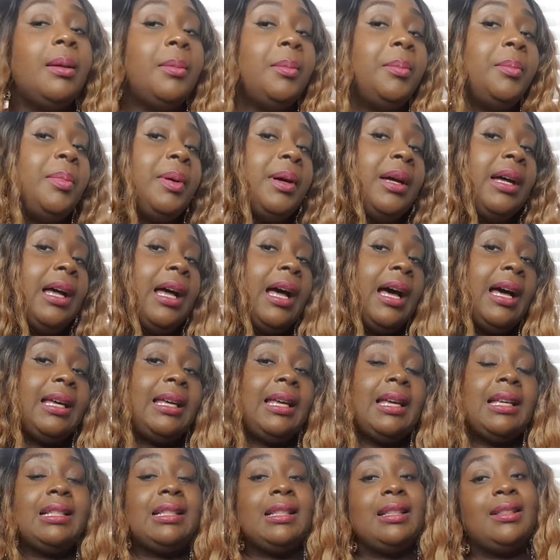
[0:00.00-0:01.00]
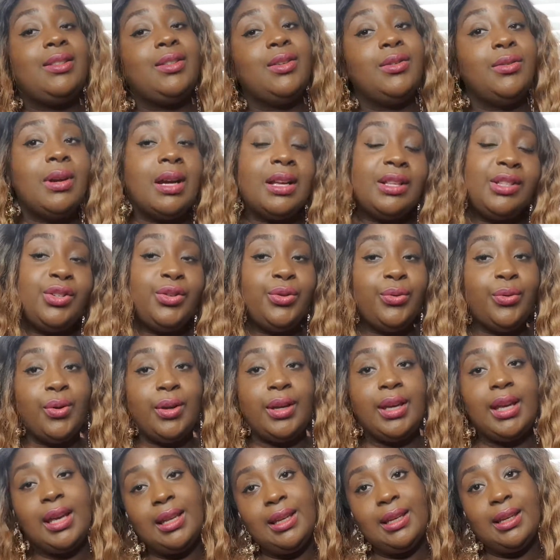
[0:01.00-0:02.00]
But I guess it's alright to rock
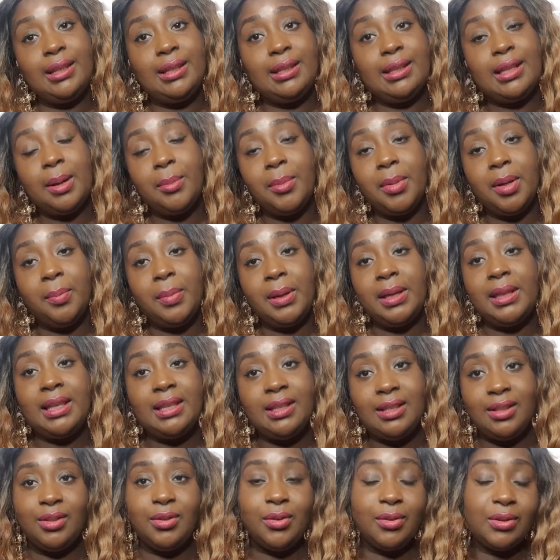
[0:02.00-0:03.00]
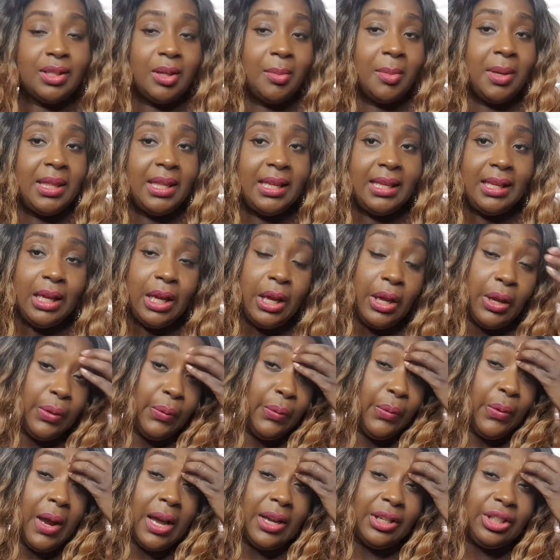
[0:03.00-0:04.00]
it in the summer. But this is not summer.
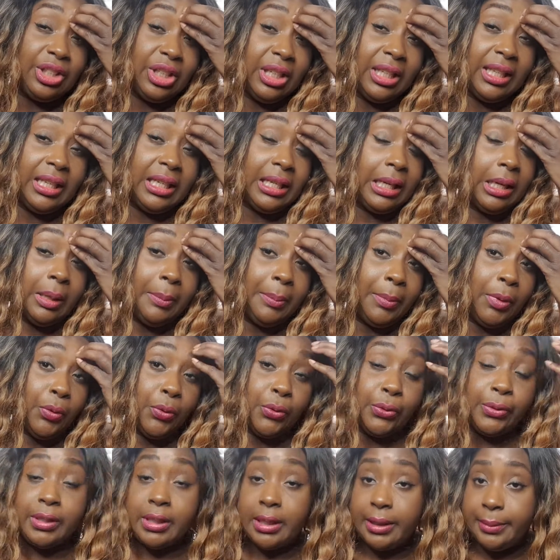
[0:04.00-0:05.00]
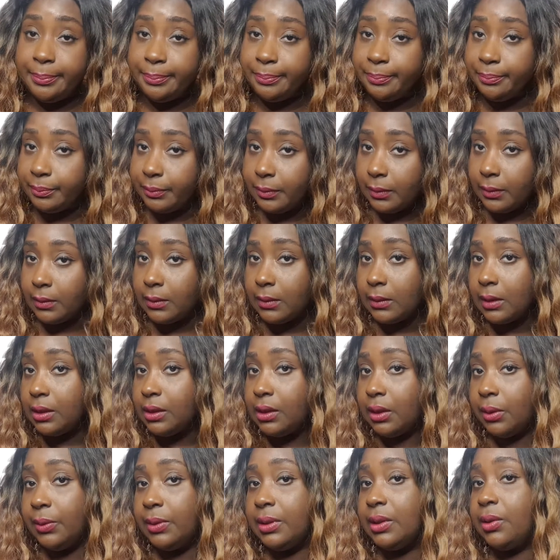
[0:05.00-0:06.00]
We're actually in autumn,
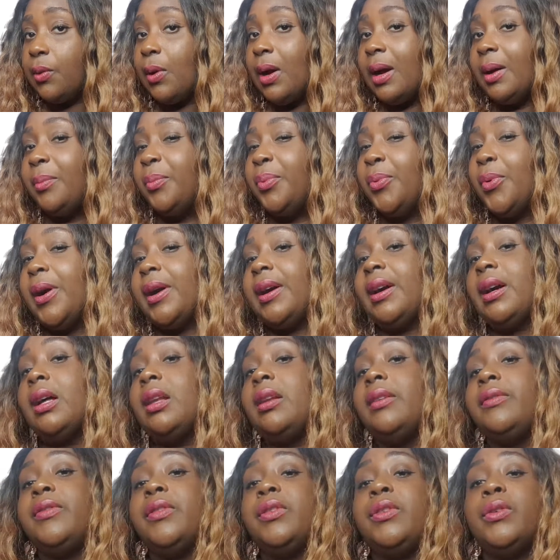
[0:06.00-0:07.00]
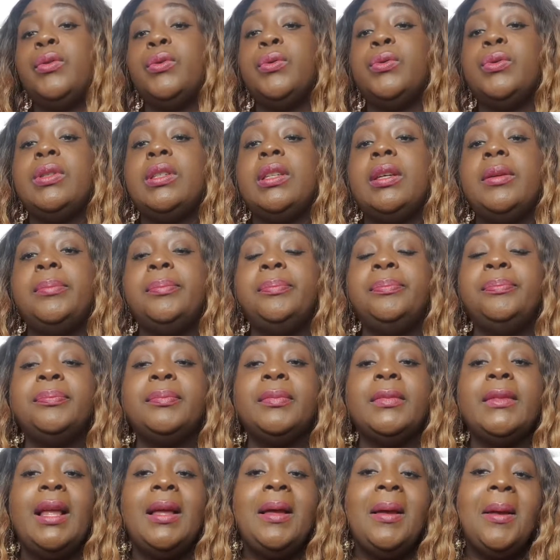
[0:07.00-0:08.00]
so it's quite a bright color for the autumn.
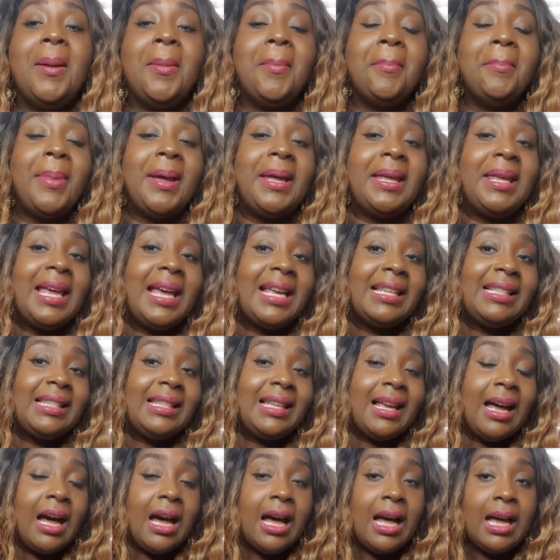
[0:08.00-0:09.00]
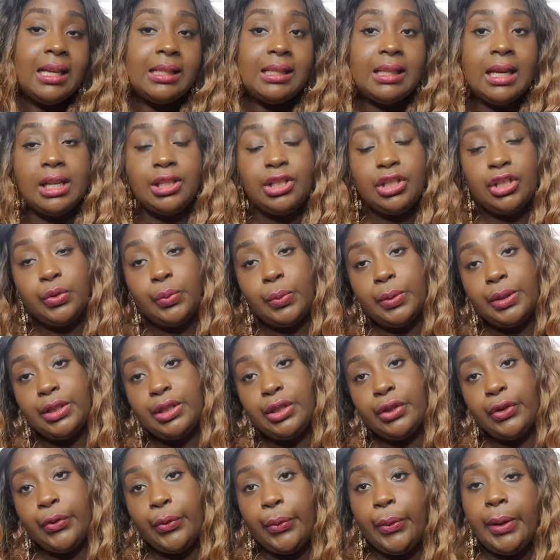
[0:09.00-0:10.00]
But yes, guys, I just wanted to
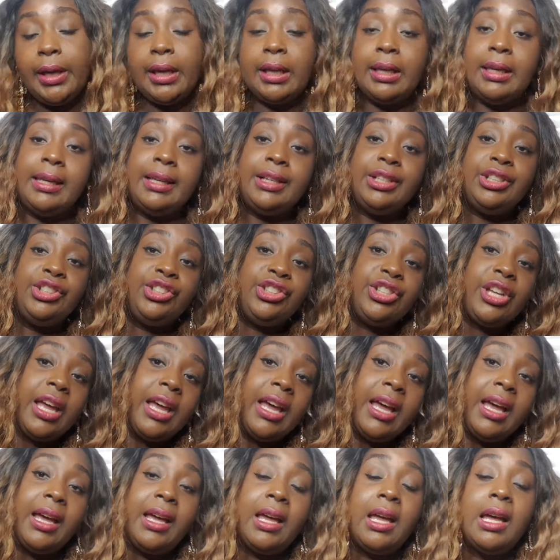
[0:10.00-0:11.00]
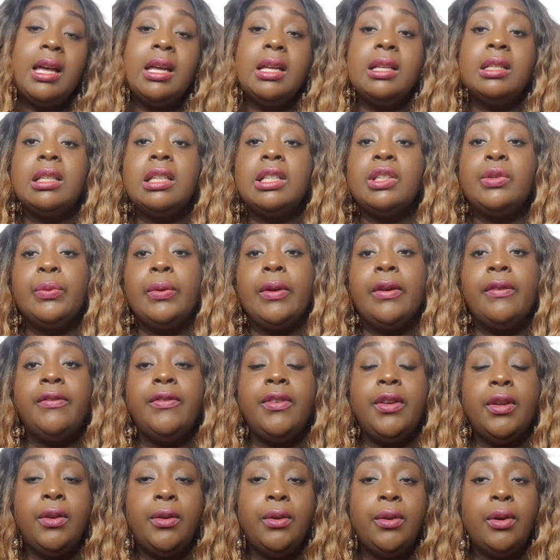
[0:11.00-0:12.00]
quickly share this
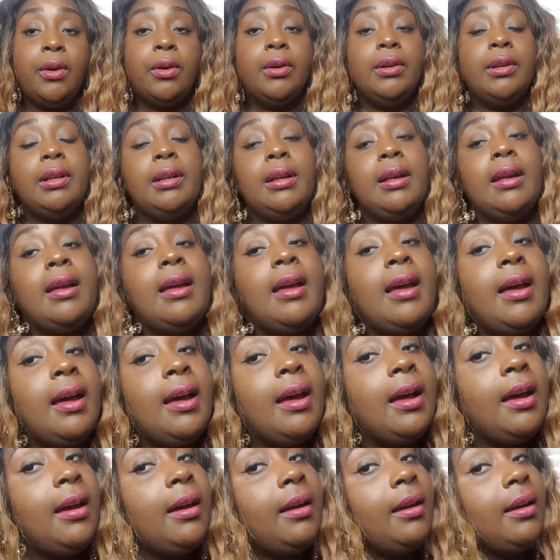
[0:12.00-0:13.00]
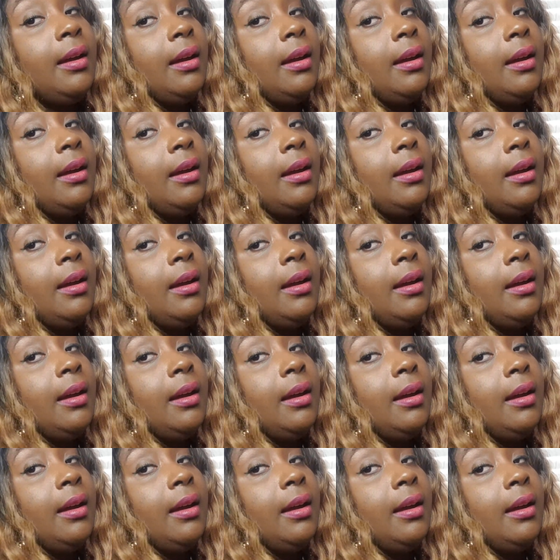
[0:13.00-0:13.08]
review on the hair.